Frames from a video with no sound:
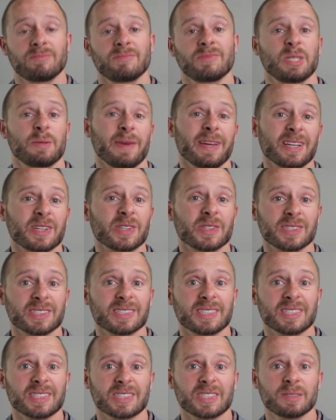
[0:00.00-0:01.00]
to make a good
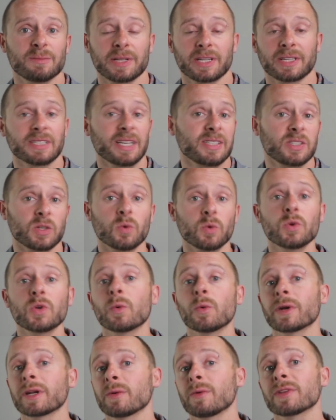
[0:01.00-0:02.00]
decision because I don't know
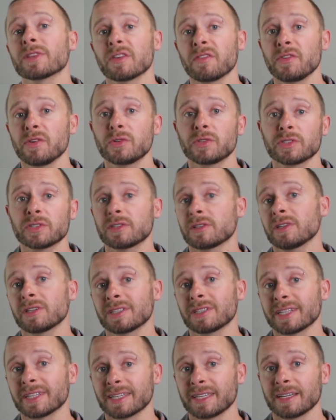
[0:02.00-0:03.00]
what I want the future to look
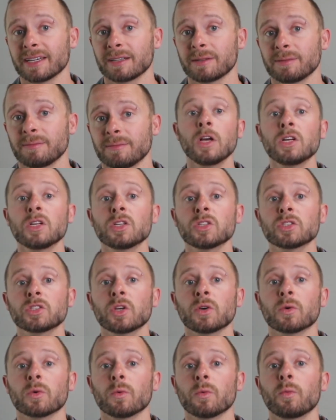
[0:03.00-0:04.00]
like yet.
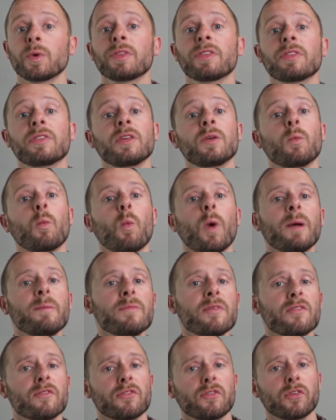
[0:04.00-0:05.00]
So with the
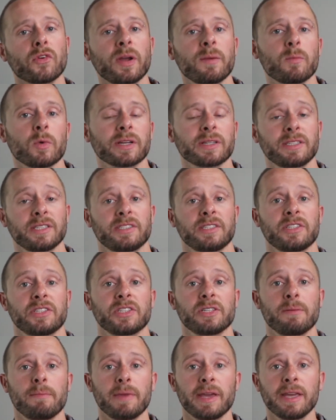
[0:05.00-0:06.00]
web framework
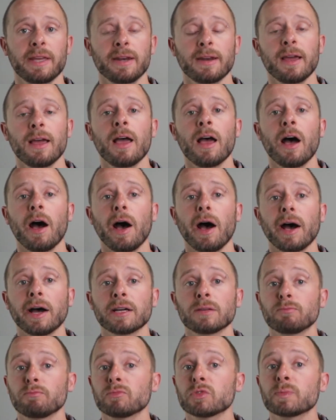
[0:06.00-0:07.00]
decision made,
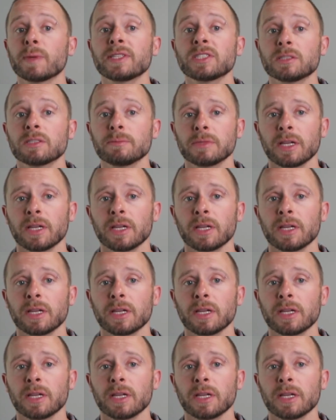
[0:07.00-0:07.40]
I spent some